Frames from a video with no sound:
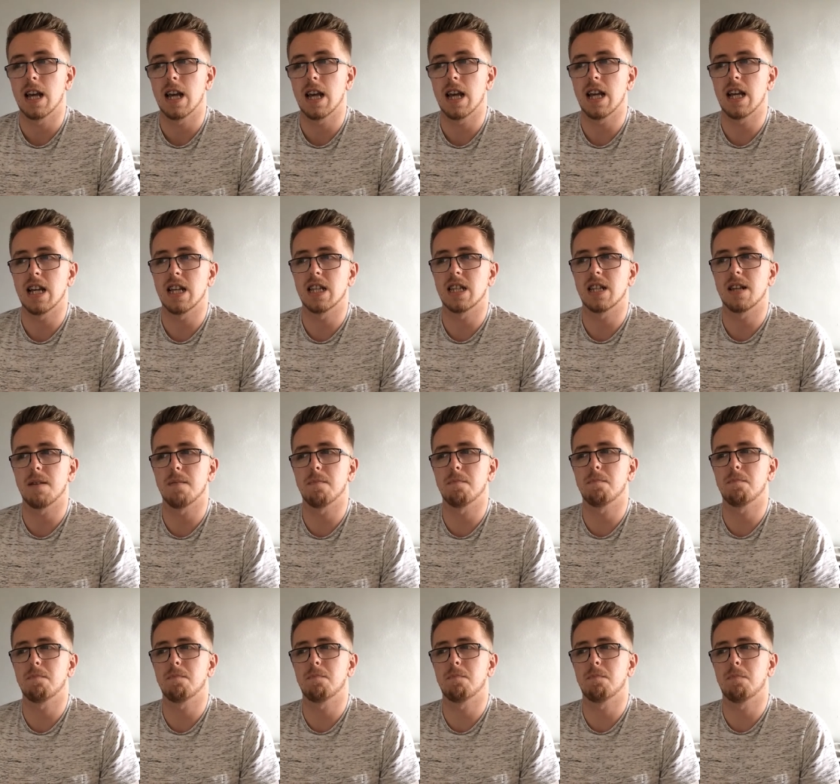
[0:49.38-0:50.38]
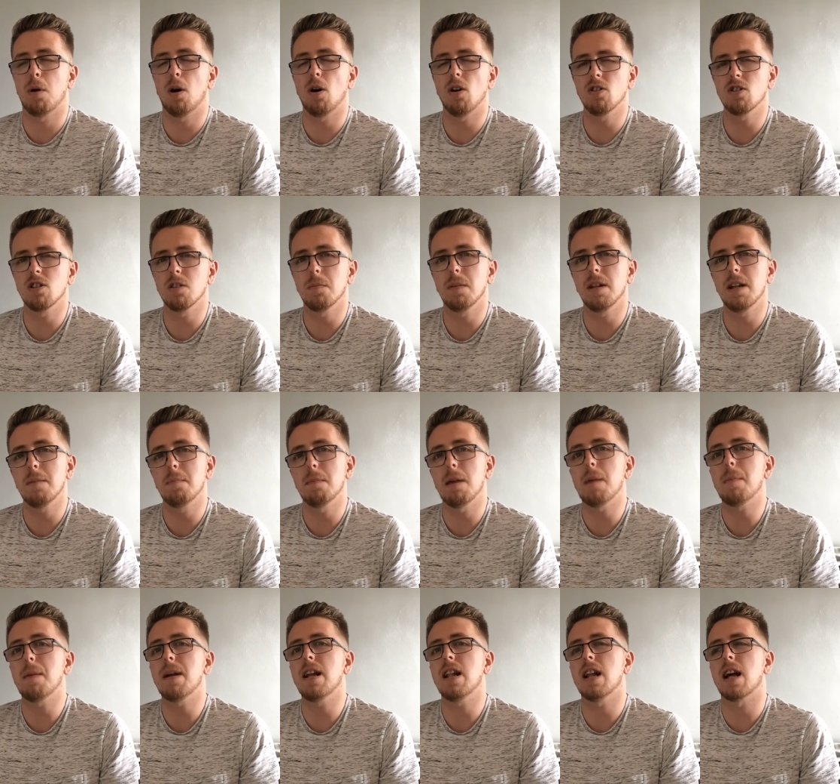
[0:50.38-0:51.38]
is possibly
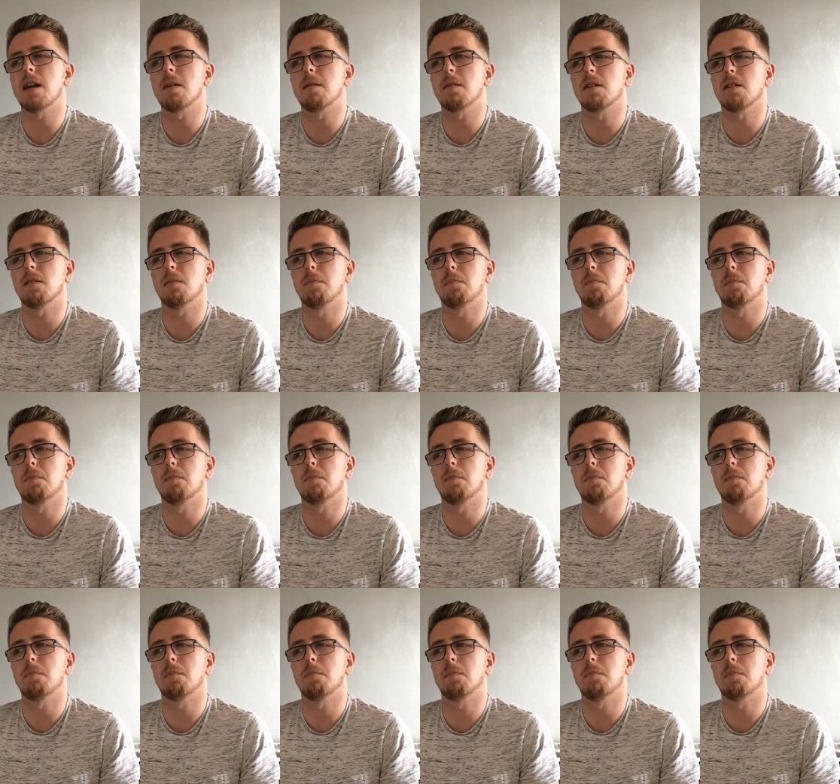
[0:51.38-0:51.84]
maybe like